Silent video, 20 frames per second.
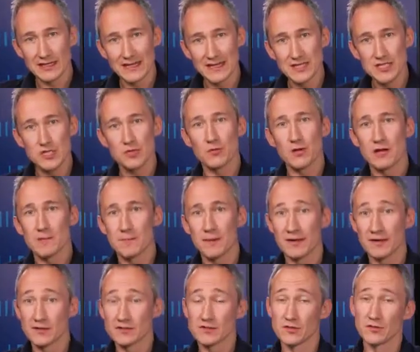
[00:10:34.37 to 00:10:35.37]
integrate
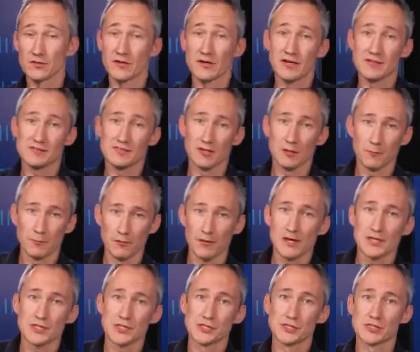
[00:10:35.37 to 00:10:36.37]
better so that IT
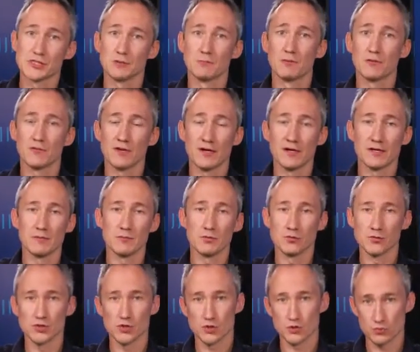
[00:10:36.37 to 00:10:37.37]
operations can provide a more
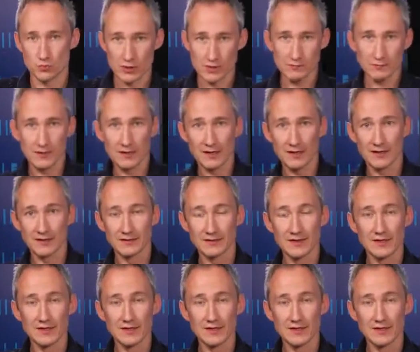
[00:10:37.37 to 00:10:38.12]
streamlined